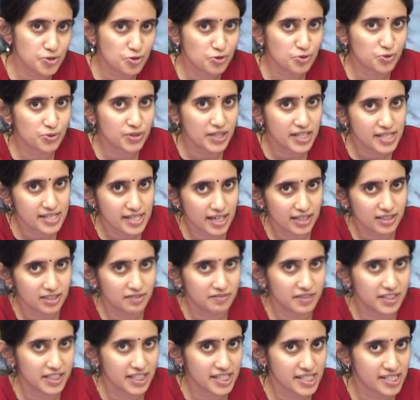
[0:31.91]
to do these
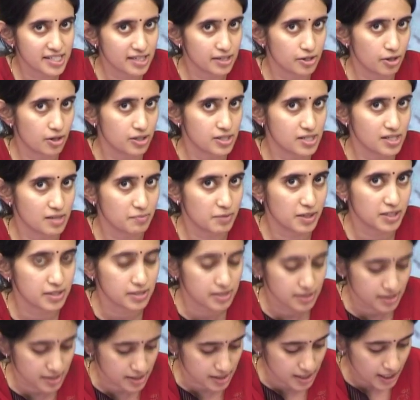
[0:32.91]
activities and not some
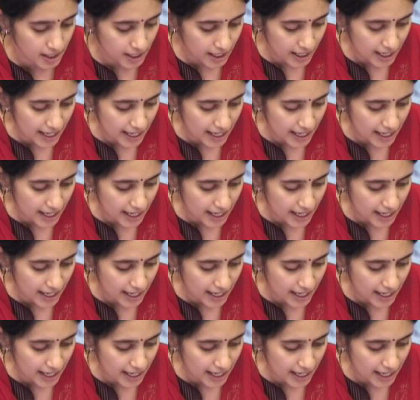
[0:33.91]
others.